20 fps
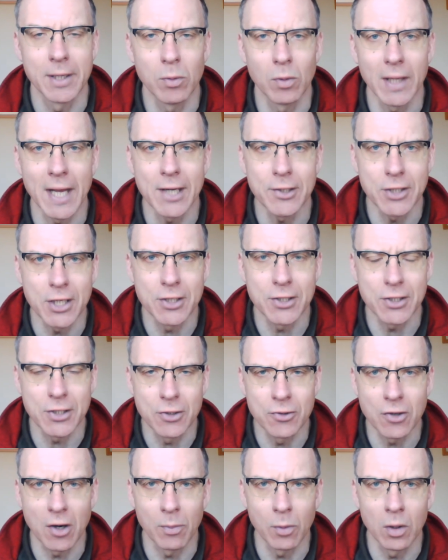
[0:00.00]
It will get Jesus
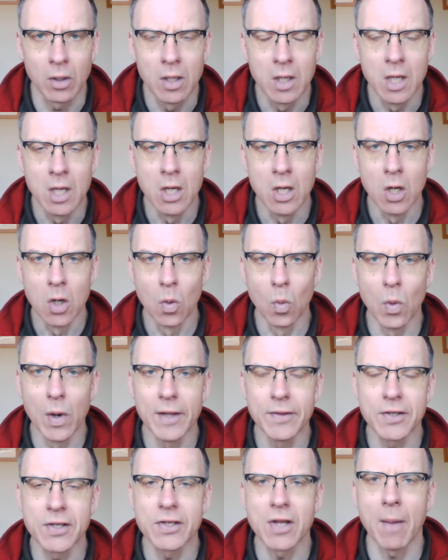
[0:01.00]
in trouble
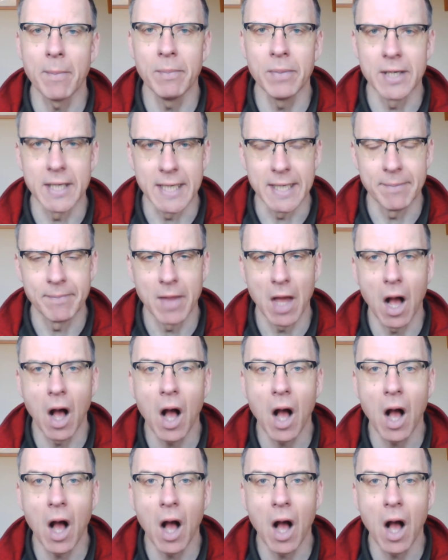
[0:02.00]
with somebody.